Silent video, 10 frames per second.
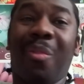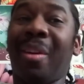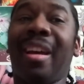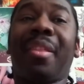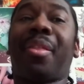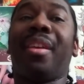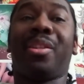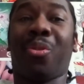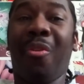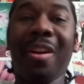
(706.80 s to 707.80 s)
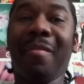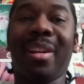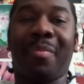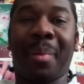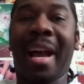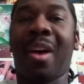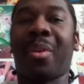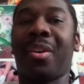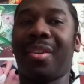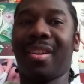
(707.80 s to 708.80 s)
With the Tournament of
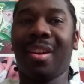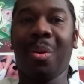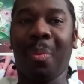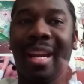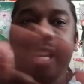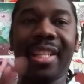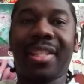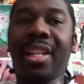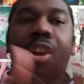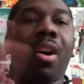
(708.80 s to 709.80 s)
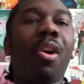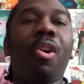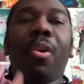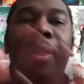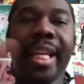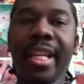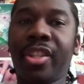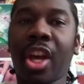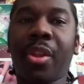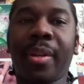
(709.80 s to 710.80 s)
Power, we see all
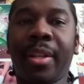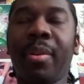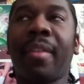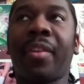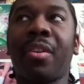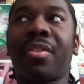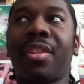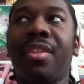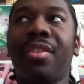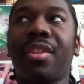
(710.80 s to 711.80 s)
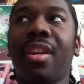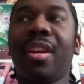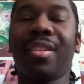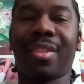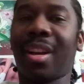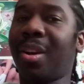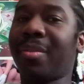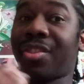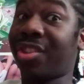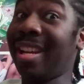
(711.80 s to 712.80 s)
these other universes. So
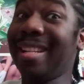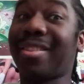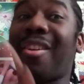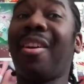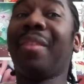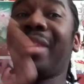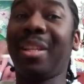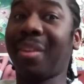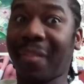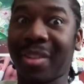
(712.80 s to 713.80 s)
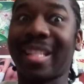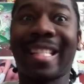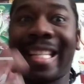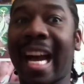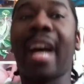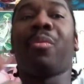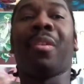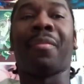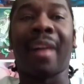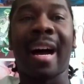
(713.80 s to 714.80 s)
since all of the universes got
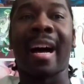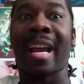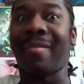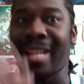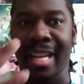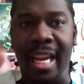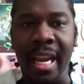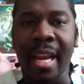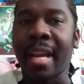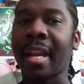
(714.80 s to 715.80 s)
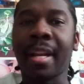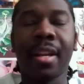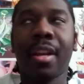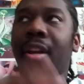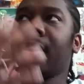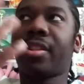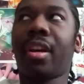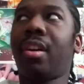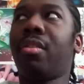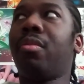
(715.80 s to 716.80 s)
revived in the end,
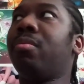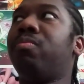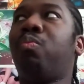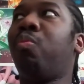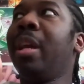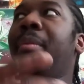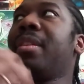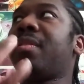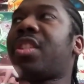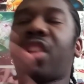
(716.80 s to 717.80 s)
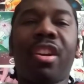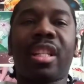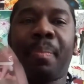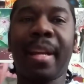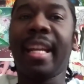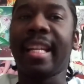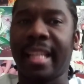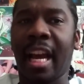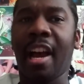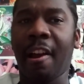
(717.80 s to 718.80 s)
so we would start spending
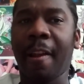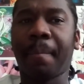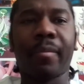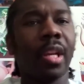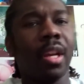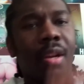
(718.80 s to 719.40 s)
time